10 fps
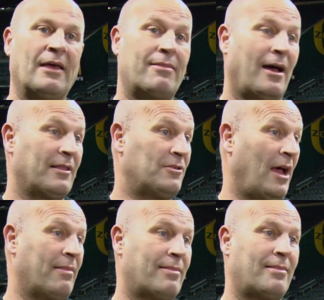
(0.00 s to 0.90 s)

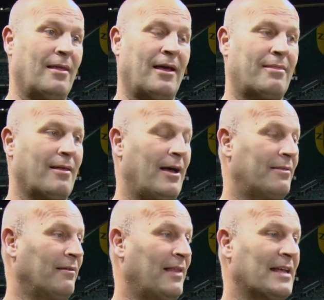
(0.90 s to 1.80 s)
I
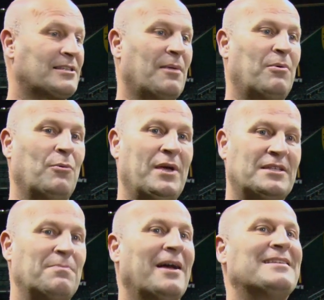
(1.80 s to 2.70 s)
thought the last couple of
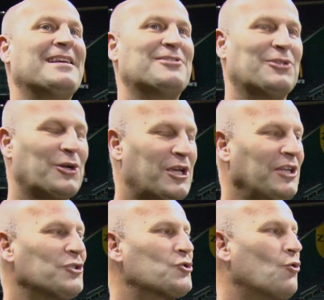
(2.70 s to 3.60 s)
weeks Maite's
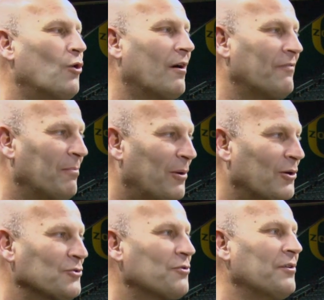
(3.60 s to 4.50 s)
looking to score off the
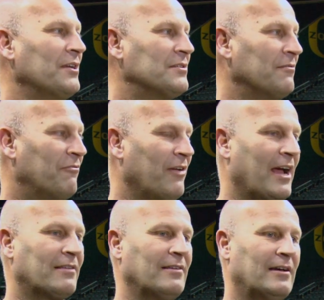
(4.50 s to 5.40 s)
ball screens. In
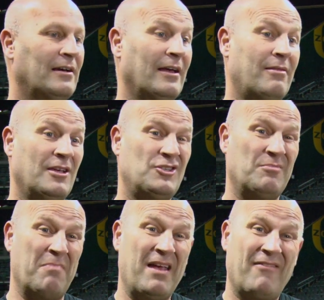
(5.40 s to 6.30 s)
fact, I think
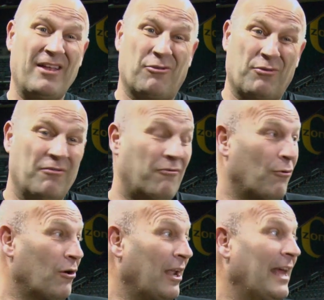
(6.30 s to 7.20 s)
she may have had three or
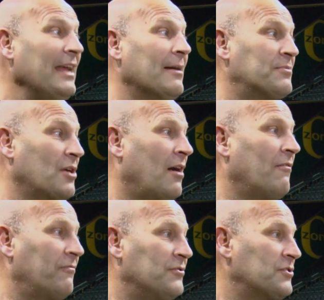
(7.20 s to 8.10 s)
four layups
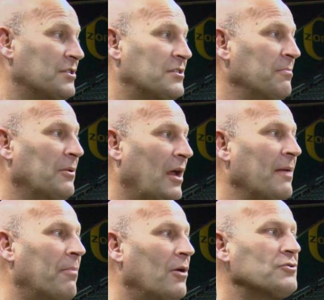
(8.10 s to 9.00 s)
off just a simple
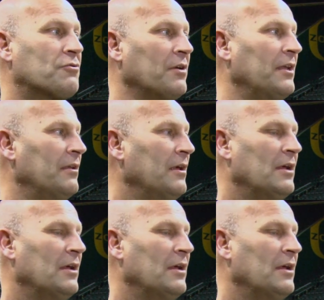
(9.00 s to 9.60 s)
high ball screen.